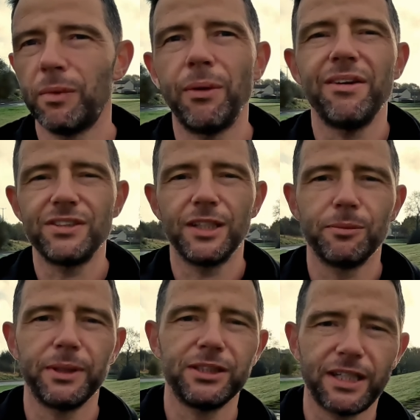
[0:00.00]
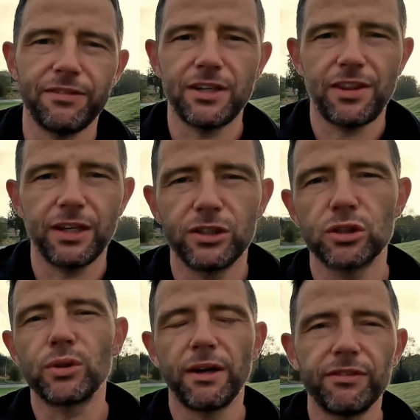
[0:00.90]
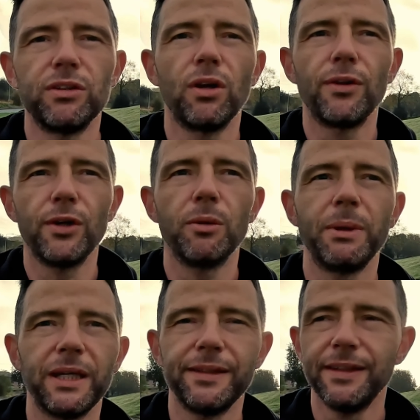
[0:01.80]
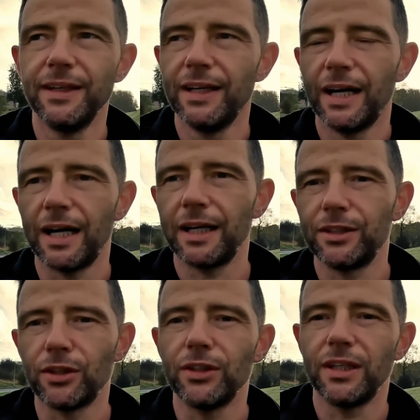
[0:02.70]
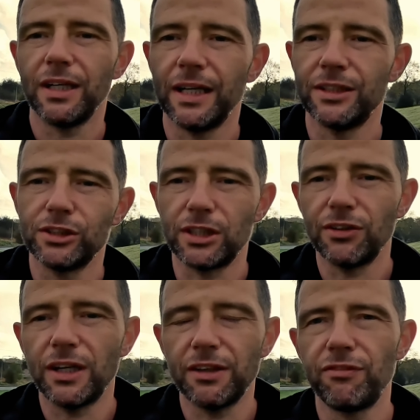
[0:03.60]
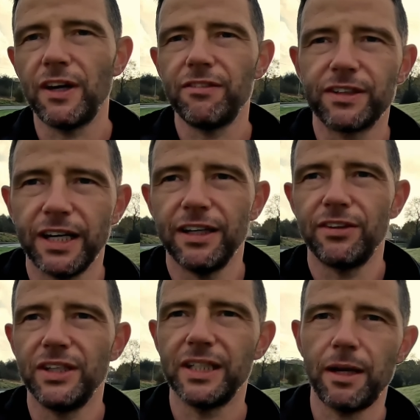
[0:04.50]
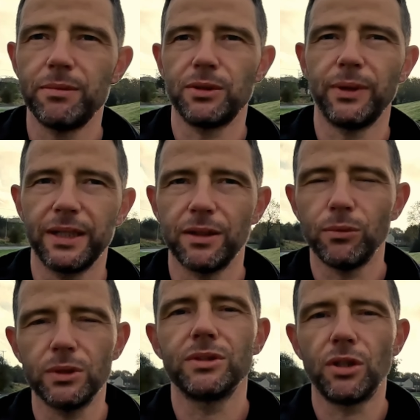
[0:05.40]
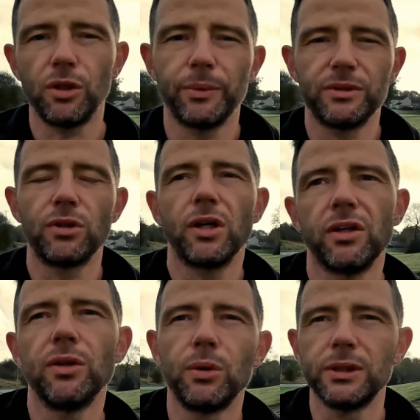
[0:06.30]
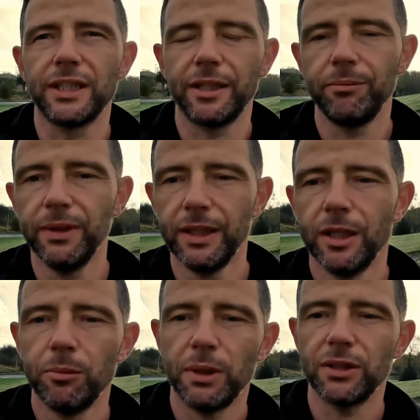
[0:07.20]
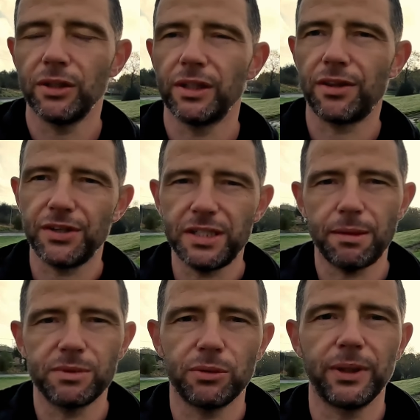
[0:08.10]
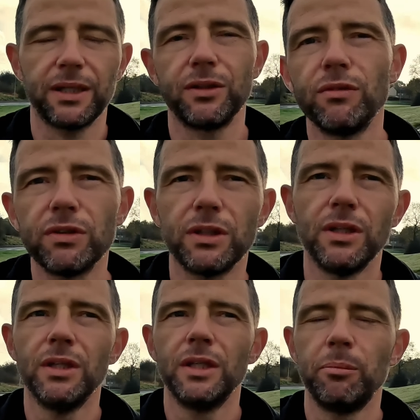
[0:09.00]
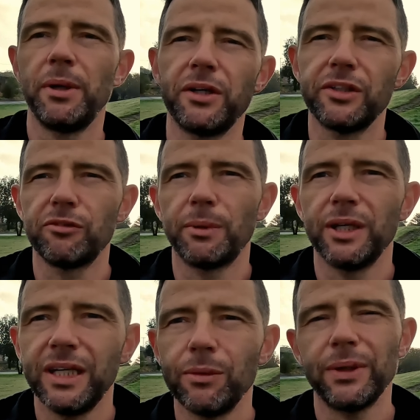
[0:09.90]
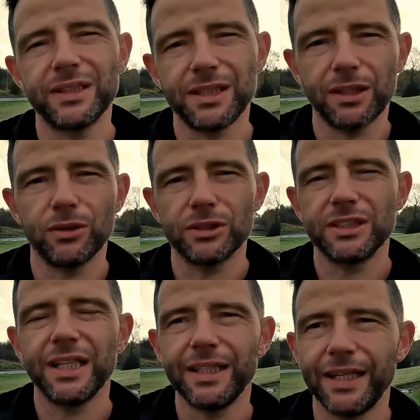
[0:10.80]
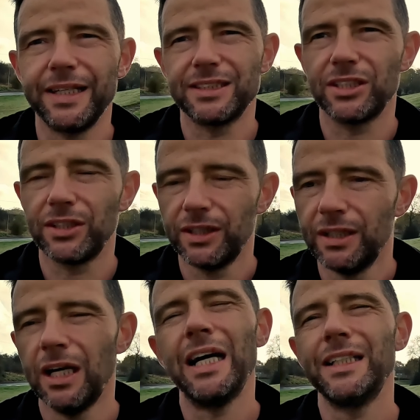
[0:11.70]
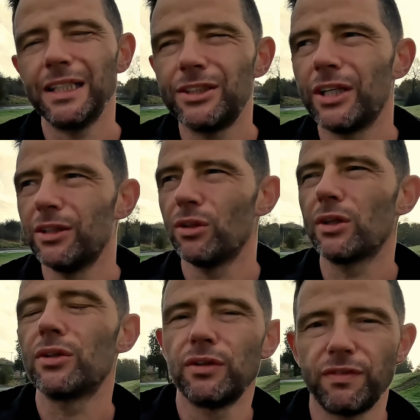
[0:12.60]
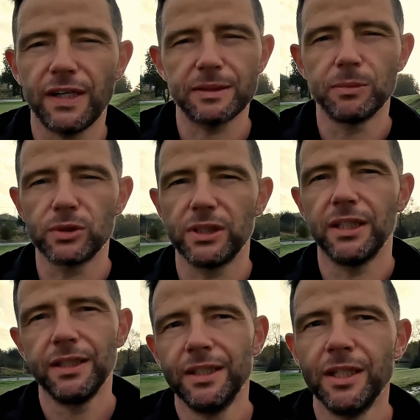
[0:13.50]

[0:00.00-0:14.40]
my wife said to me, Stephen, I think you're just going to have to run through the pain. And I done that. I ran 5k 3 times a week. Wasn't always running the whole time, but I done that 3 times a week, and over a period of about 8 weeks that got slightly easier. I did try and run it too fast mostly,